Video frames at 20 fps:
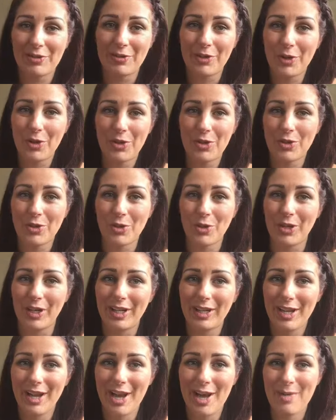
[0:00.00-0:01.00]
you've got to
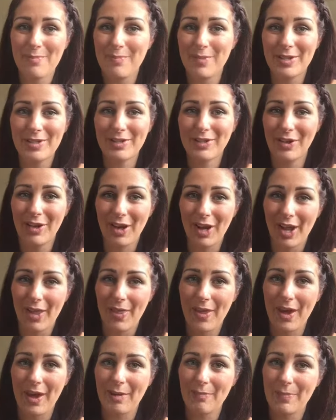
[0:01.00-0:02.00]
join. It's not
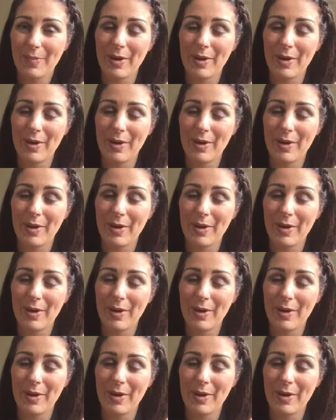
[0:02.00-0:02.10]
like that,